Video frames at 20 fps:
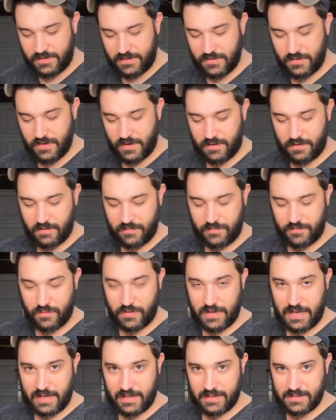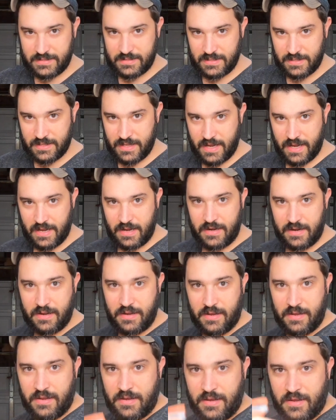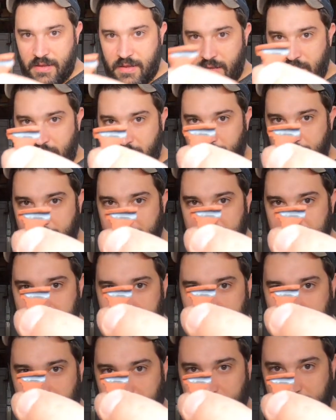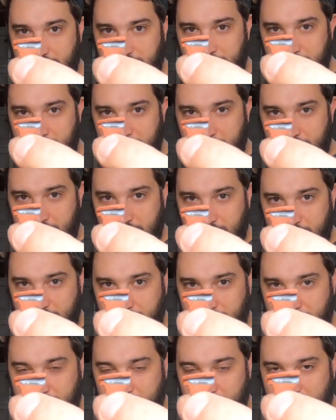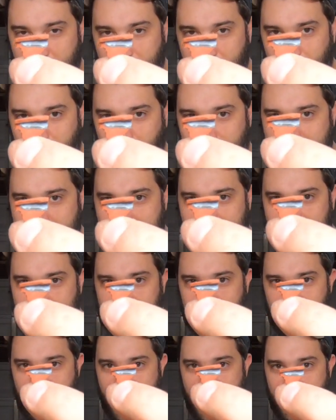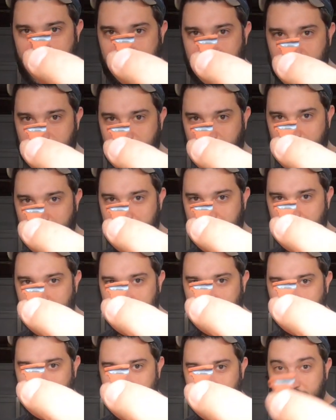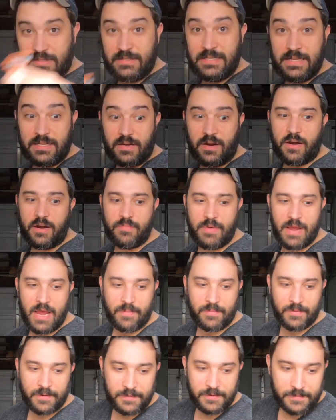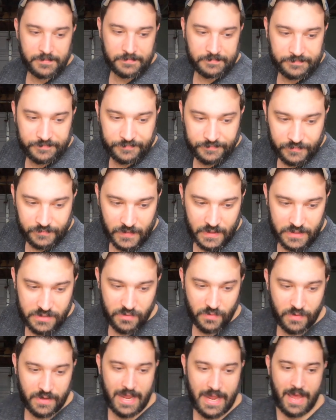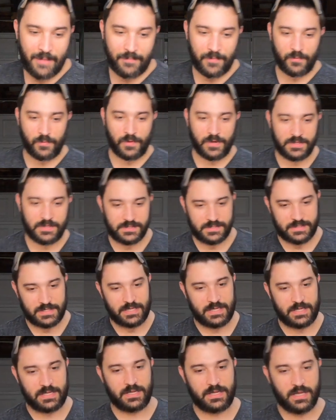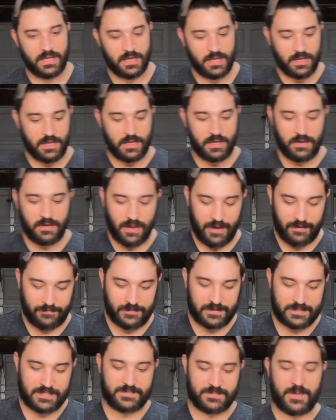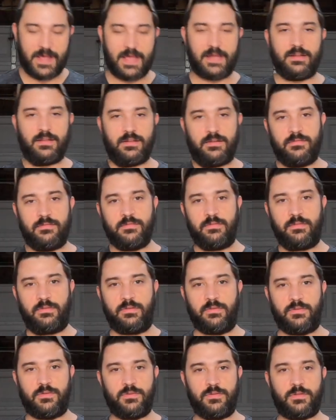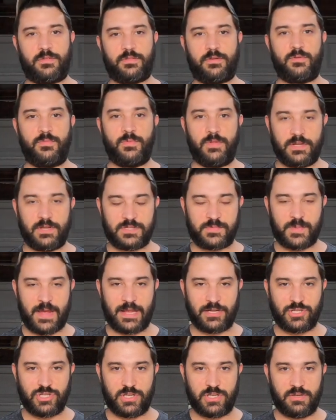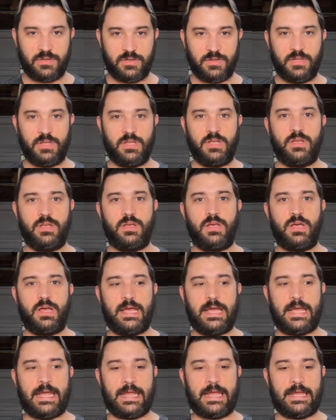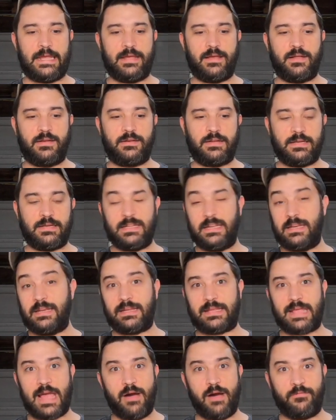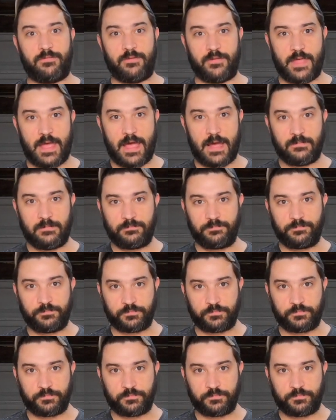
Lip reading: too, I don't know if you can see that, but basically that black spot is where decarb happened. So what happened was the knife expanded due to thermal expansion, and I didn't account for that.